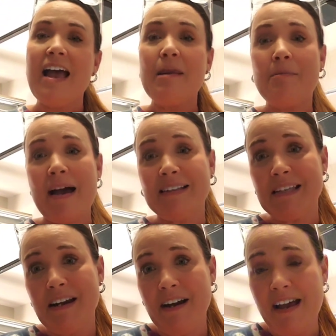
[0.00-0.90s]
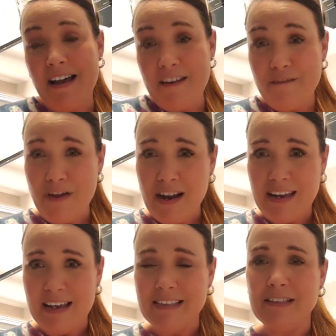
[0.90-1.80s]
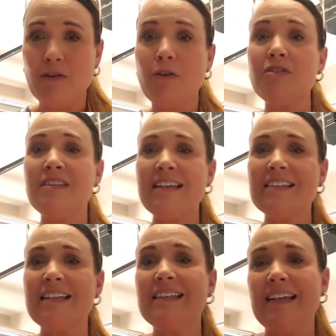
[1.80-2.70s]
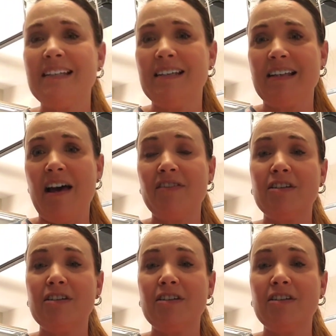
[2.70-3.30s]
And bacteria and fungus. So those things can lead to death.